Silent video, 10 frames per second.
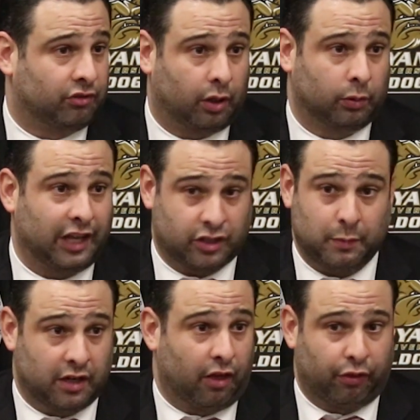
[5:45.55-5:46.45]
So that should
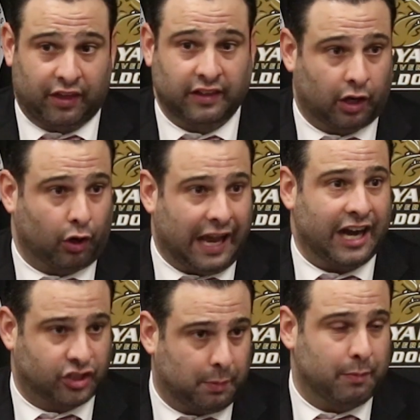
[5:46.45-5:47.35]
be another thing that our
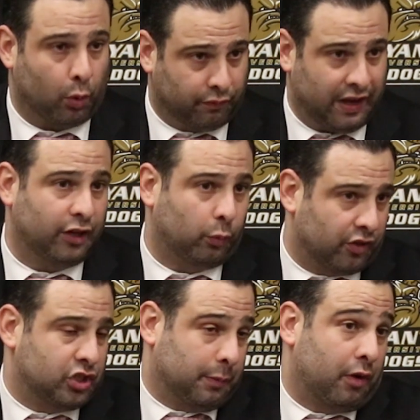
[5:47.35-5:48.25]
guys should be motivated with
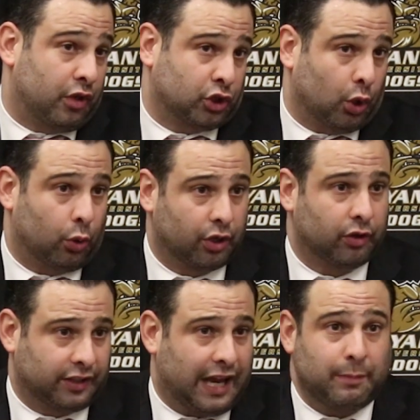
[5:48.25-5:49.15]
the chip on their
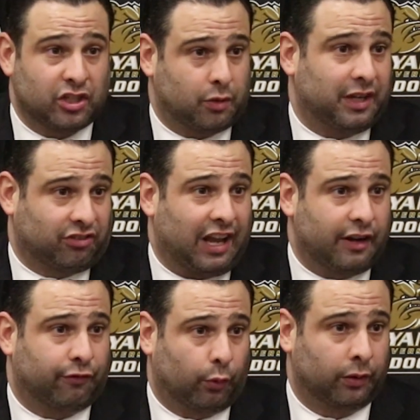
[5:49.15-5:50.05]
shoulder and a game they should be
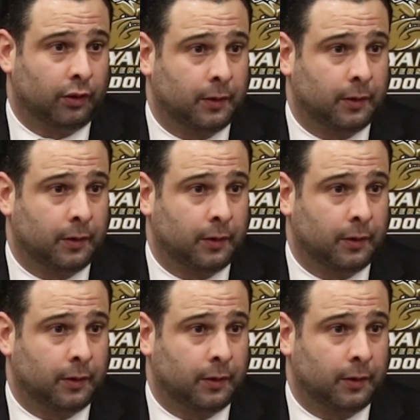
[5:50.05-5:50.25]
excited for.